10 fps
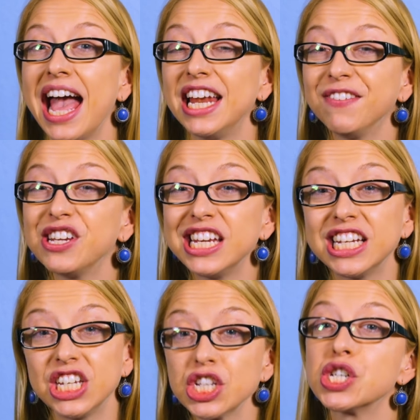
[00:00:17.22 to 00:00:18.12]
And if you need
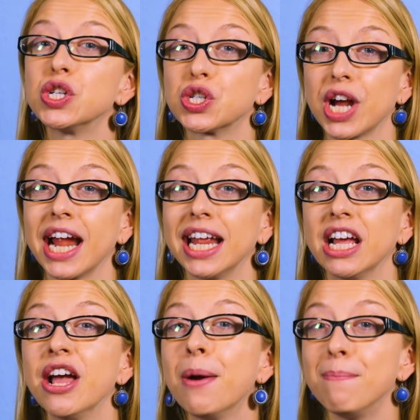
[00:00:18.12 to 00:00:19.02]
additional
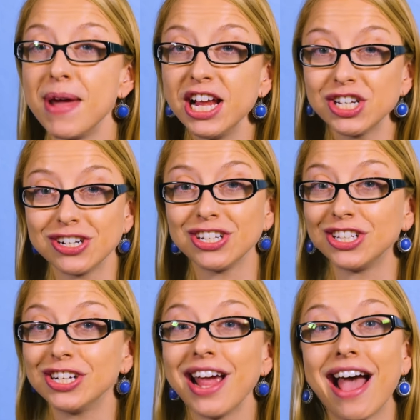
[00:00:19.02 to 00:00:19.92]
training, make sure to
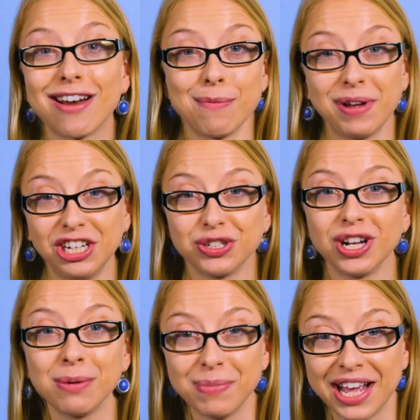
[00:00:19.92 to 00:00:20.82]
look at our
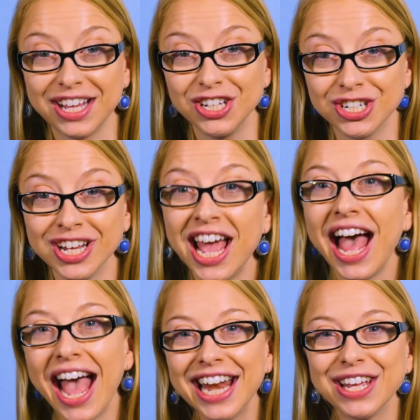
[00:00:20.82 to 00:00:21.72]
Patreon page.
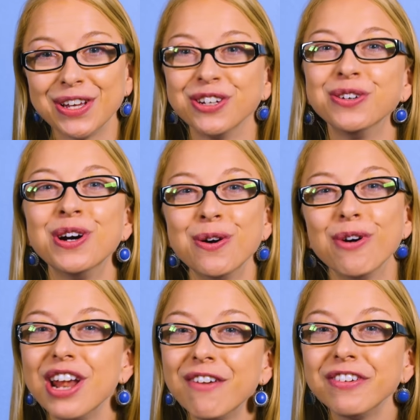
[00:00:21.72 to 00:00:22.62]
Anywho,
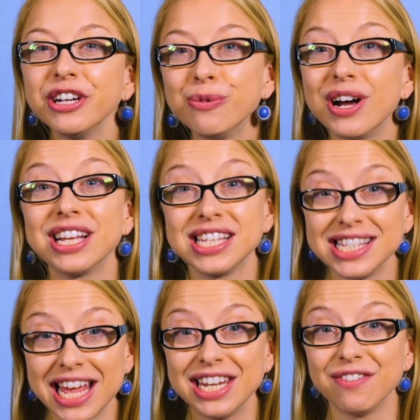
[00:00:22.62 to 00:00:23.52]
whenever you want to
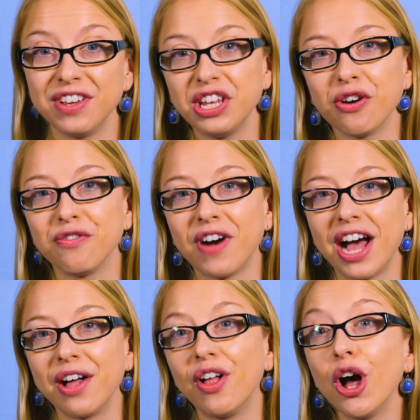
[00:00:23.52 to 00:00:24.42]
send a video
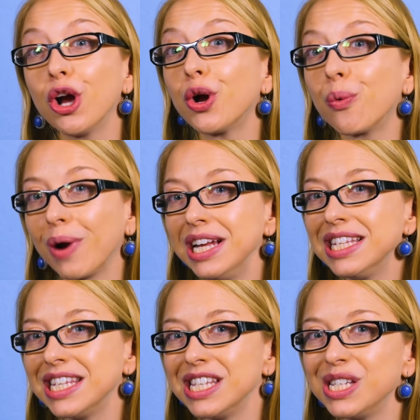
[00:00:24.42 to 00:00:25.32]
file, a
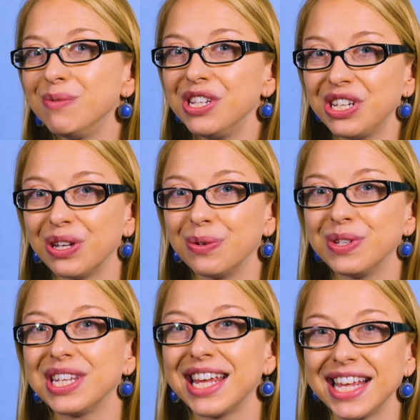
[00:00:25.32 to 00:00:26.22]
great system to
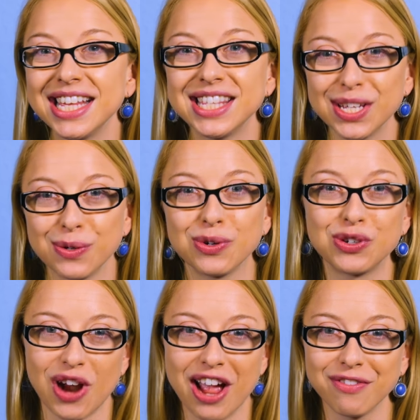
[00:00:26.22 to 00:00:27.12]
use is the Google
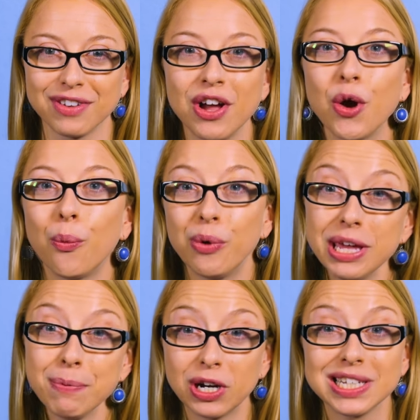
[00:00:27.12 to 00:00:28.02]
Drive.
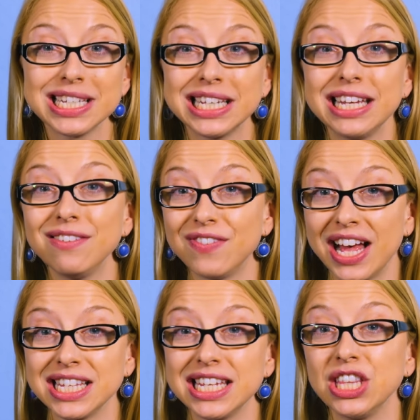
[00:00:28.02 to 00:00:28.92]
We personally
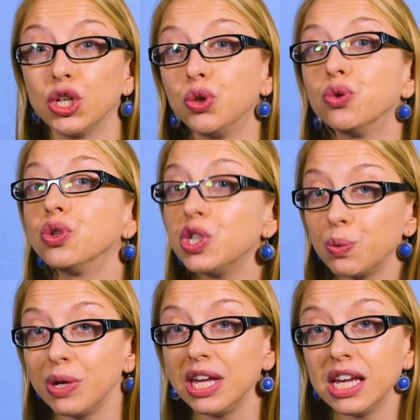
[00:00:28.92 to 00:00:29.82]
invest in the Google
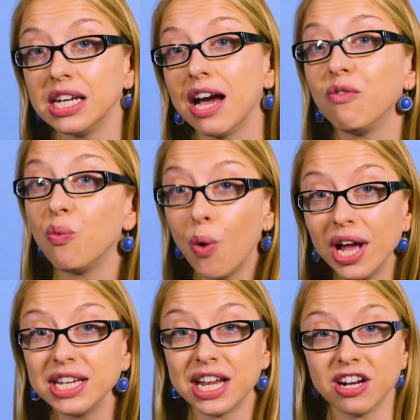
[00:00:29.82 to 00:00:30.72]
Suite and have
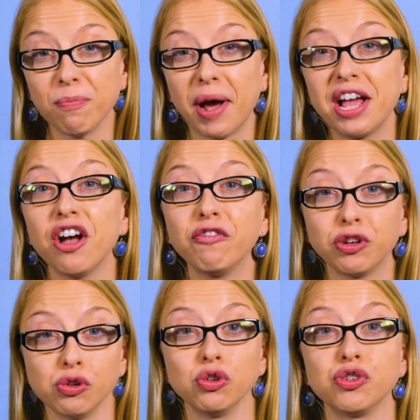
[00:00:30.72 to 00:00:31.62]
1 terabyte
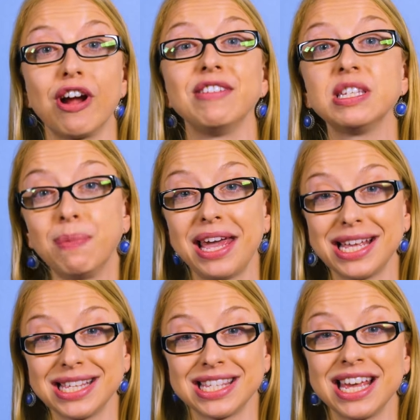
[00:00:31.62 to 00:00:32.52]
of Google Drive
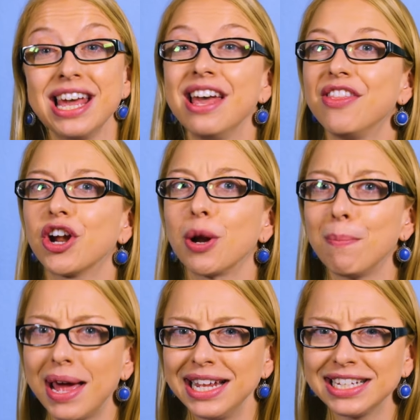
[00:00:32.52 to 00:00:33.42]
space. There are
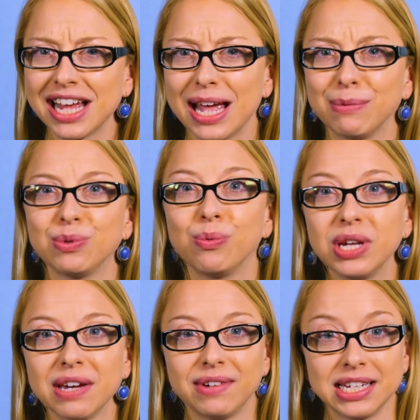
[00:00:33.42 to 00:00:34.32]
many times when
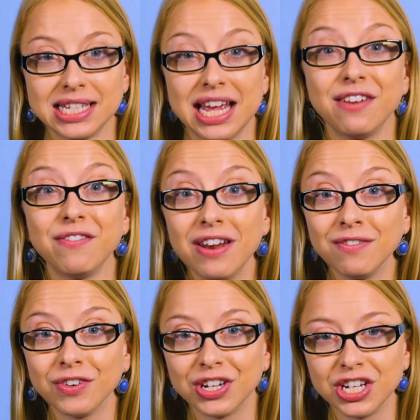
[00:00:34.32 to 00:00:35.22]
we have to send
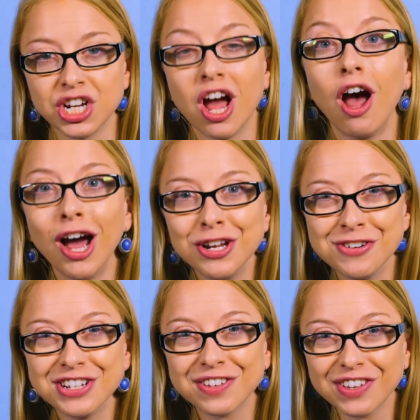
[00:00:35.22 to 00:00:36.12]
event footage,
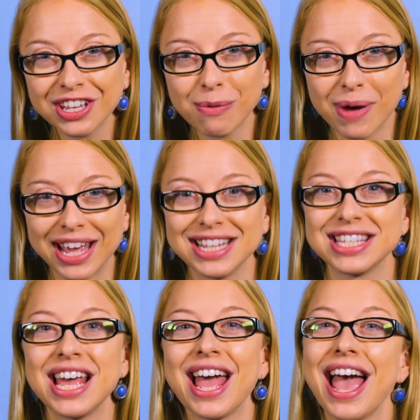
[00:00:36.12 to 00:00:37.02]
hundreds of
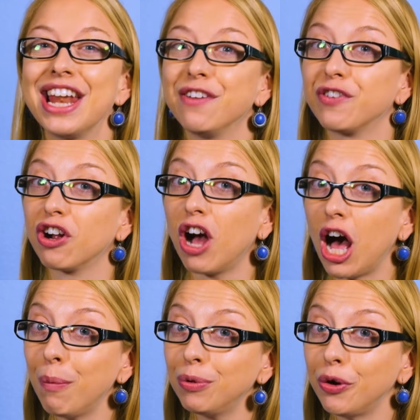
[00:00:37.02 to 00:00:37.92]
gigabytes, and if you're
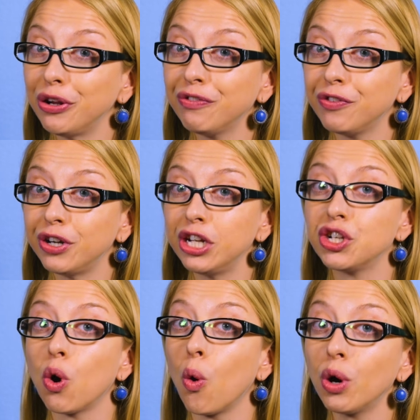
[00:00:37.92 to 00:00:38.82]
uploading
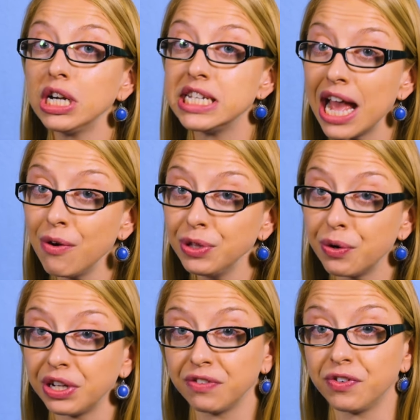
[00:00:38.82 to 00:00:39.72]
footage or
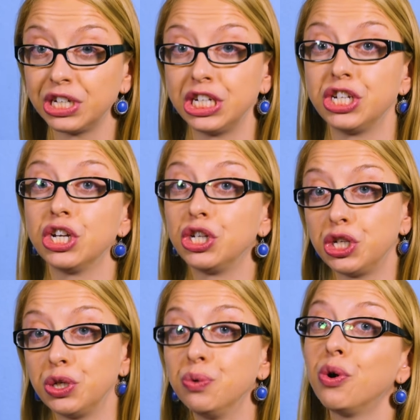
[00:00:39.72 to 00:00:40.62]
downloading footage
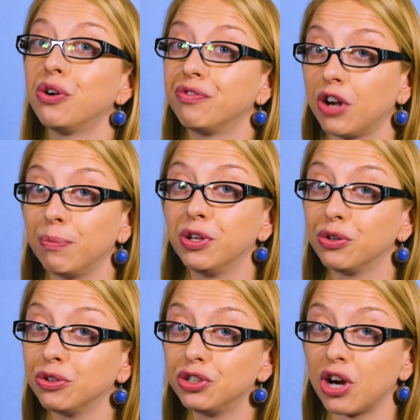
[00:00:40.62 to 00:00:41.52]
to or from the
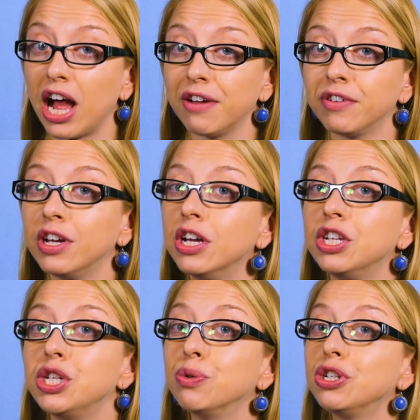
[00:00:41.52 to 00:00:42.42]
Google Drive,
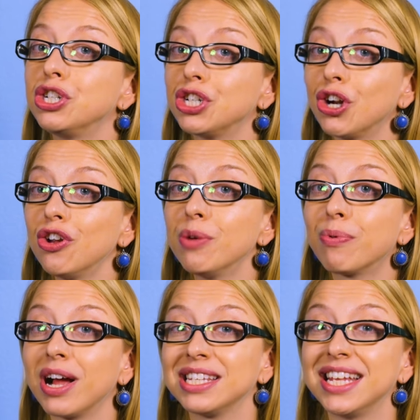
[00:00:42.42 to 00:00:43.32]
to ensure the
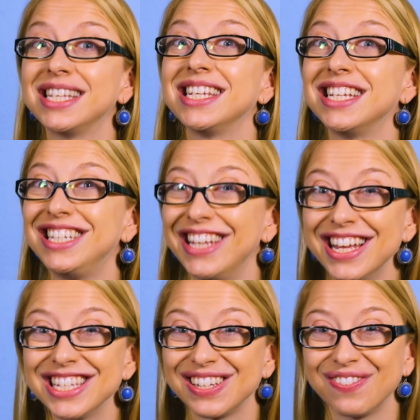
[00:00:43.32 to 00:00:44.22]
process
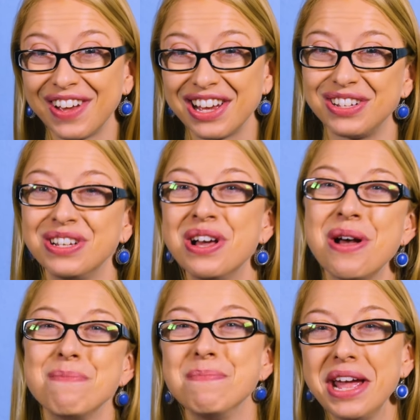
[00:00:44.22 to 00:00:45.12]
doesn't fail,
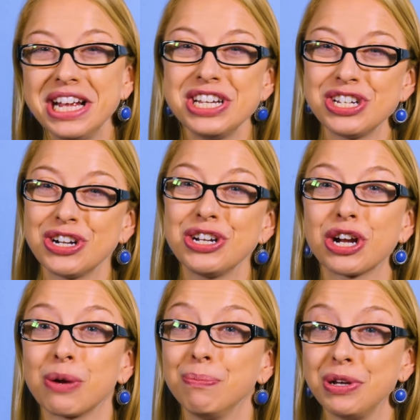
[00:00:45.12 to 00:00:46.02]
make sure
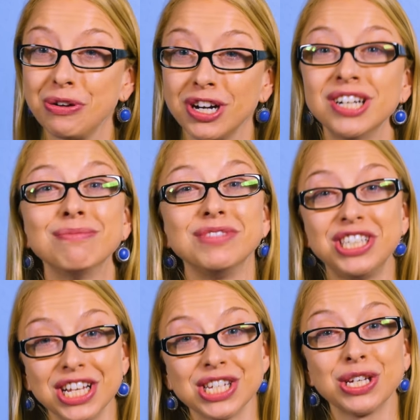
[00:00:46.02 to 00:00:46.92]
your computer
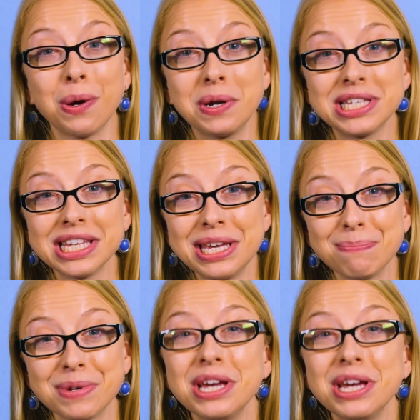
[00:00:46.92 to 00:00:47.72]
doesn't go to sleep.